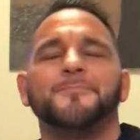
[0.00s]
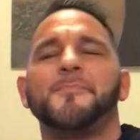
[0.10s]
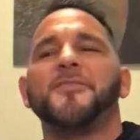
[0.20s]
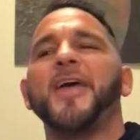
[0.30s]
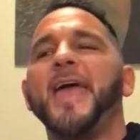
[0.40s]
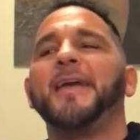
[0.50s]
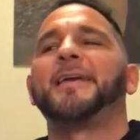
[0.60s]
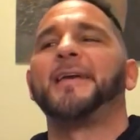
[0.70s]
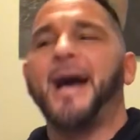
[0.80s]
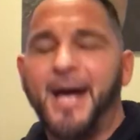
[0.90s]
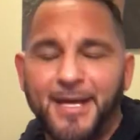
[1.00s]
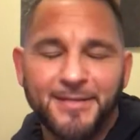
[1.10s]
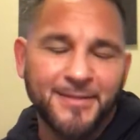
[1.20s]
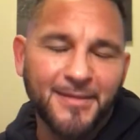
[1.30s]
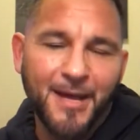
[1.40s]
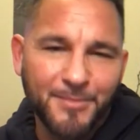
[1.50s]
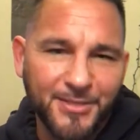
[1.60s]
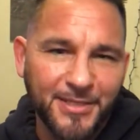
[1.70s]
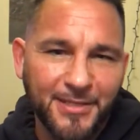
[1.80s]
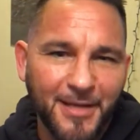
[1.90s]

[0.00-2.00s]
Thank God I'm clean.